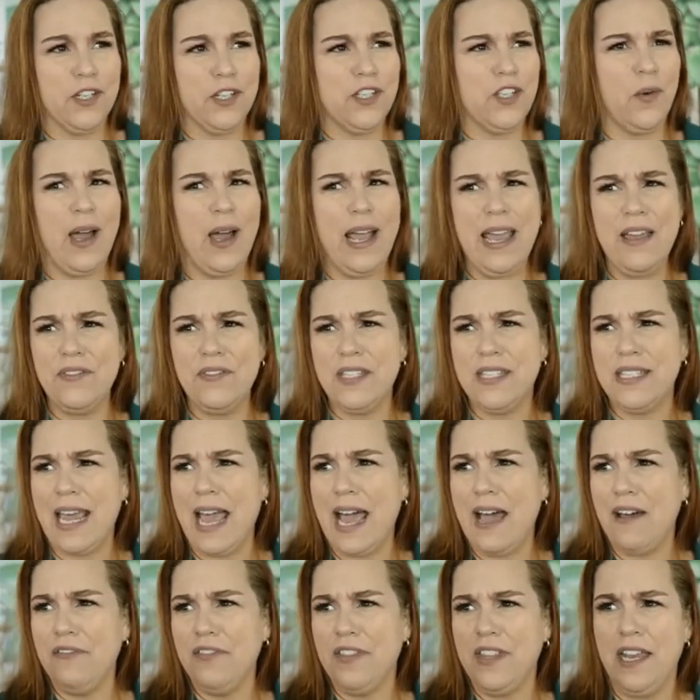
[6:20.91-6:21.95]
So I have
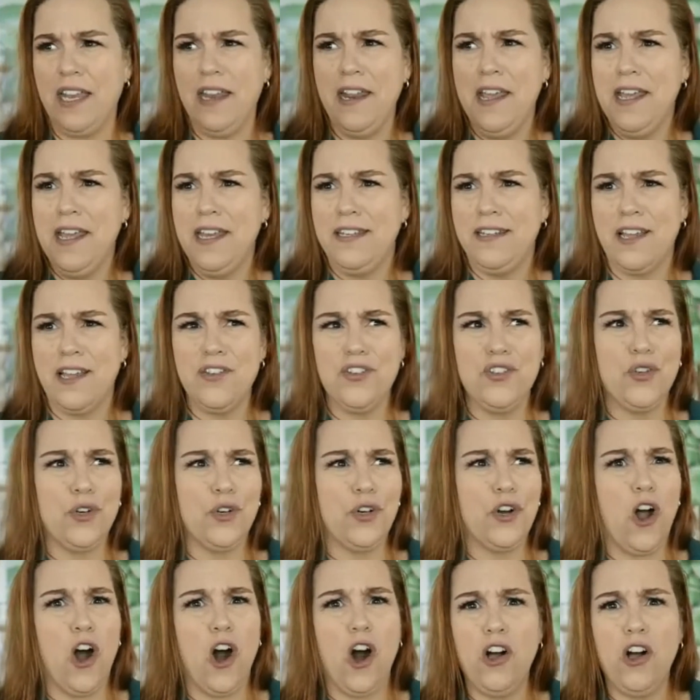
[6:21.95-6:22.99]
staff that does their
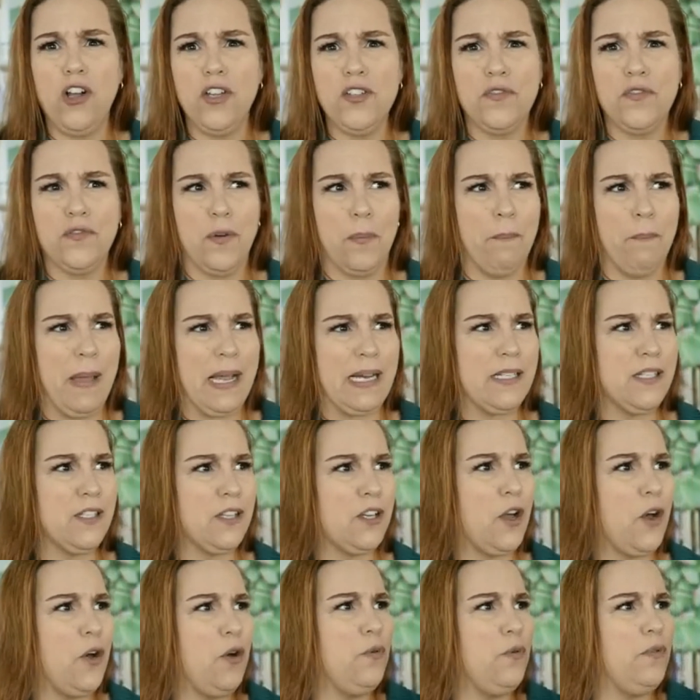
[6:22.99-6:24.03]
calls from
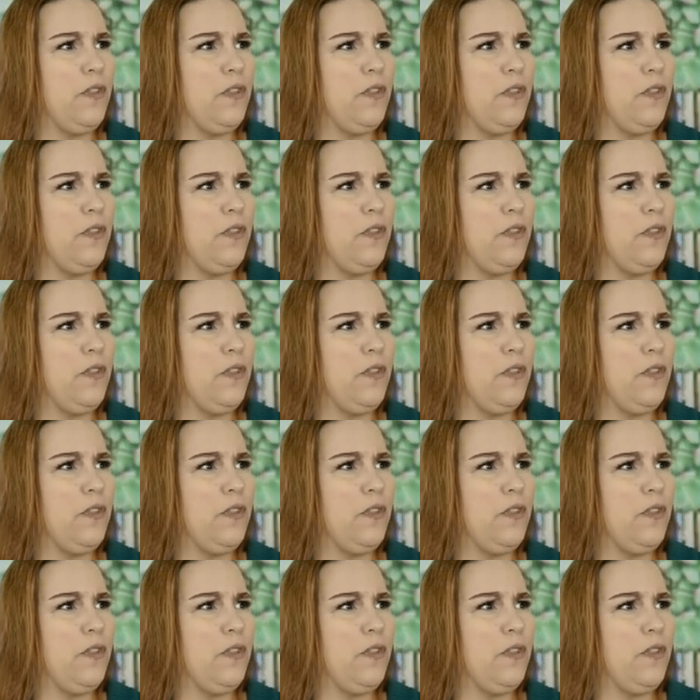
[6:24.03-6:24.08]
Mexico.